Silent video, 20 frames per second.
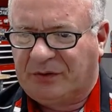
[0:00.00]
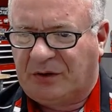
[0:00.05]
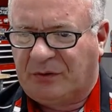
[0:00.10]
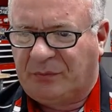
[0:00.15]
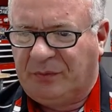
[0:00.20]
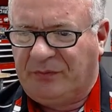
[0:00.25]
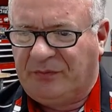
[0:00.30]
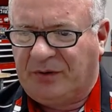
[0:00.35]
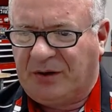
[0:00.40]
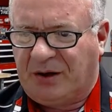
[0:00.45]
all
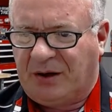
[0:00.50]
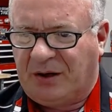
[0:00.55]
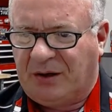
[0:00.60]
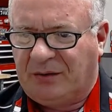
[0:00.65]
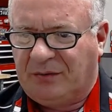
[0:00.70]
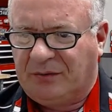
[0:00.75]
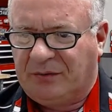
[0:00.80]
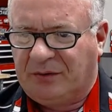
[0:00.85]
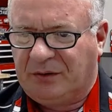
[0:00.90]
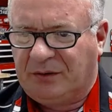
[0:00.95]
we've
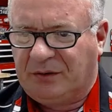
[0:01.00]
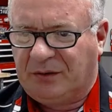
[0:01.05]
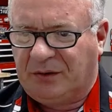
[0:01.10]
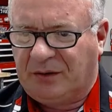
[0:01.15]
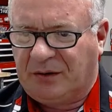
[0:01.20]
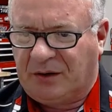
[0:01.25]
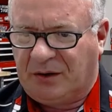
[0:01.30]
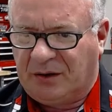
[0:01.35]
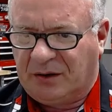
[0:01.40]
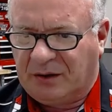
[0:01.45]
got, then
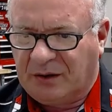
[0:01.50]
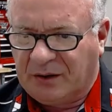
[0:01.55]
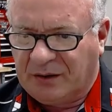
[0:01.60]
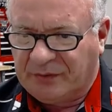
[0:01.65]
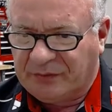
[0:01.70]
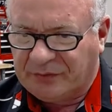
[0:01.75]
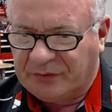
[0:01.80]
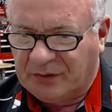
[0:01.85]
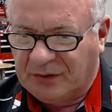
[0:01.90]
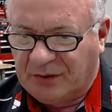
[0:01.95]
I
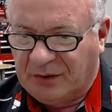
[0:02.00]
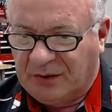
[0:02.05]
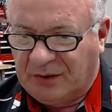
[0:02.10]
guess